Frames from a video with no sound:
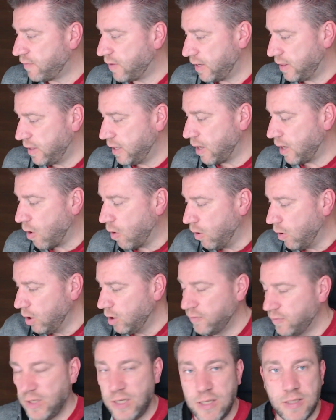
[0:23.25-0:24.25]
I think all
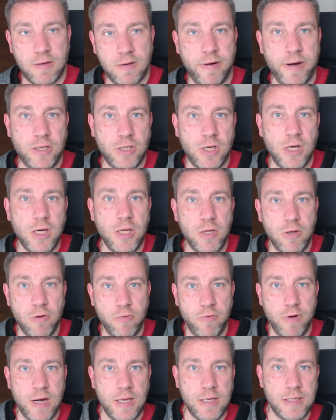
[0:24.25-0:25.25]
of these are actually new
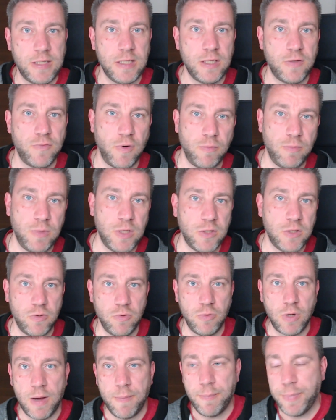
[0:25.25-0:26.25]
releases from these
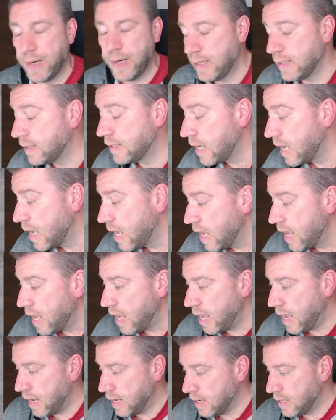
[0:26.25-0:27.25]
two companies.
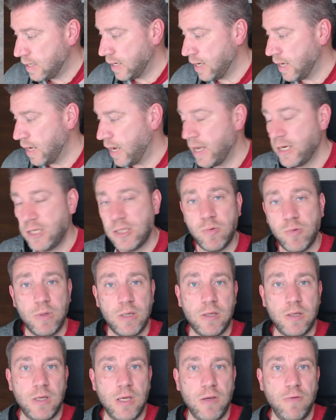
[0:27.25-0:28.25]
And I just
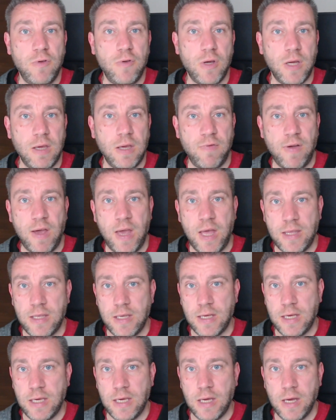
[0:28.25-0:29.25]
wanted to give you
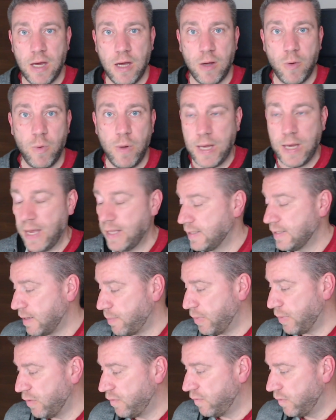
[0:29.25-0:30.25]
a quick heads
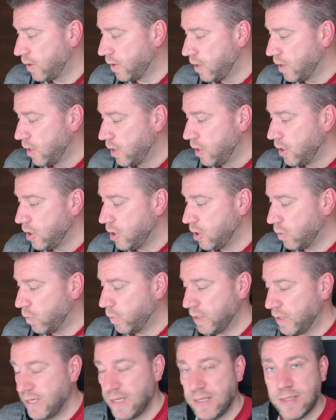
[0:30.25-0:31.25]
up of,
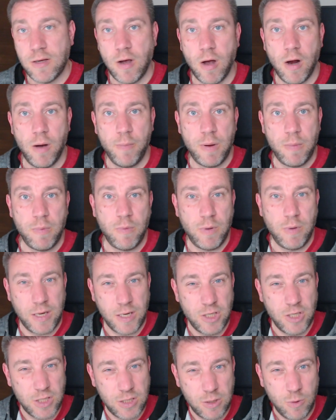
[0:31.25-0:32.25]
what these are. Maybe we
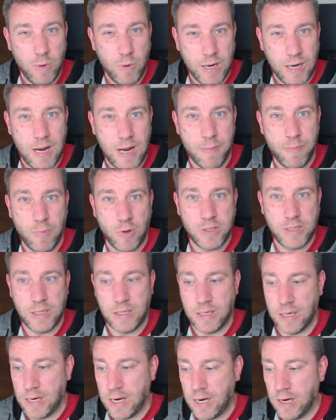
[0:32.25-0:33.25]
can just quickly unbox it
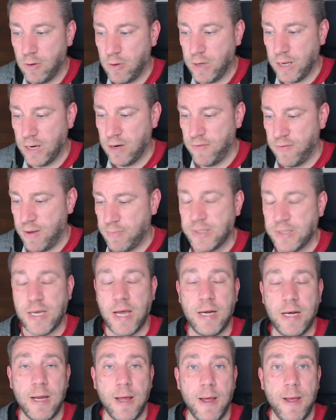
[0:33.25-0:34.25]
and then look at the
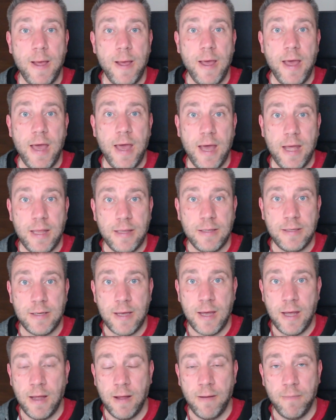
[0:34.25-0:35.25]
website. And
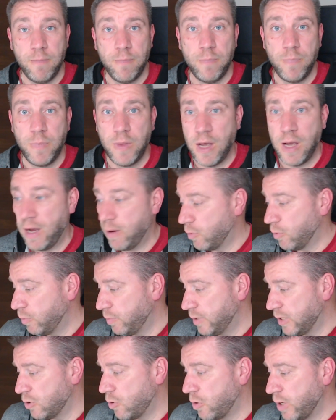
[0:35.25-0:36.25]
I will
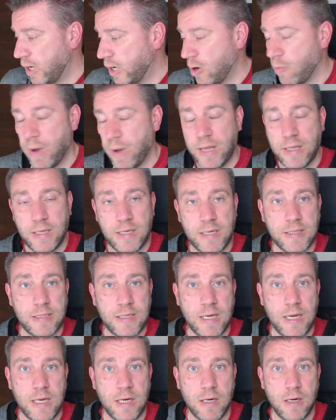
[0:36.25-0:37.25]
be talking about these
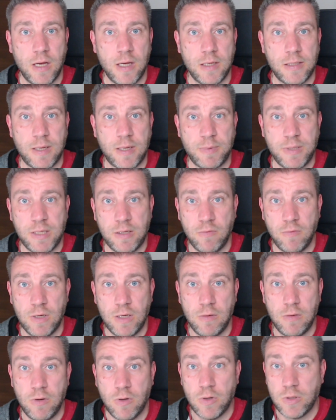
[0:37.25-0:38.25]
in subsequent
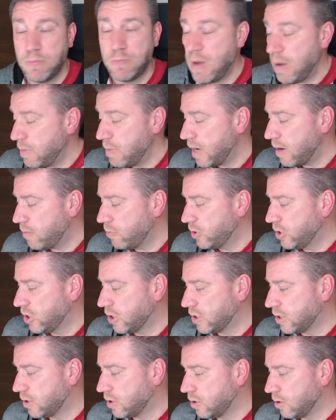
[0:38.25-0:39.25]
videos. Maybe I would
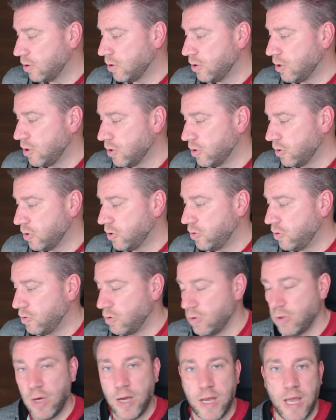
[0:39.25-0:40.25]
just,
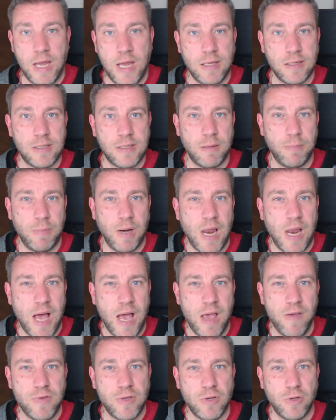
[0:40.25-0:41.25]
do again some
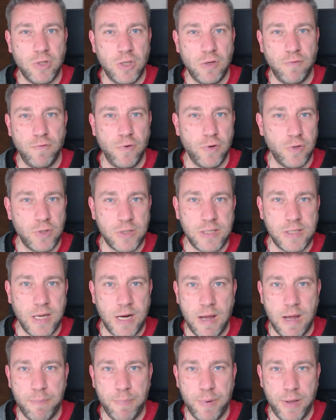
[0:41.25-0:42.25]
lives on the first
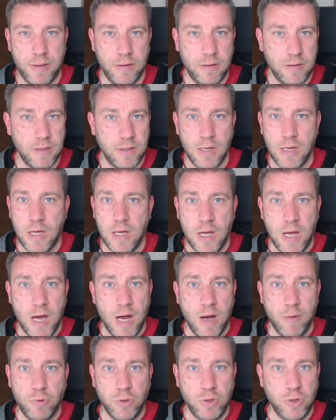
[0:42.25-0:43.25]
setup, and
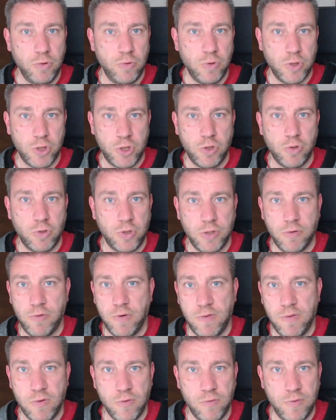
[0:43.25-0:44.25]
I would do a shorter
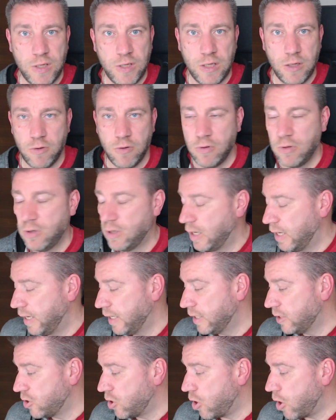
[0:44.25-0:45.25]
review video
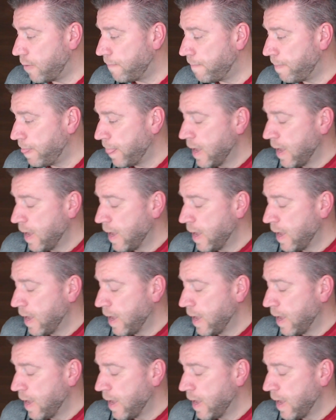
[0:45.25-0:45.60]
later on.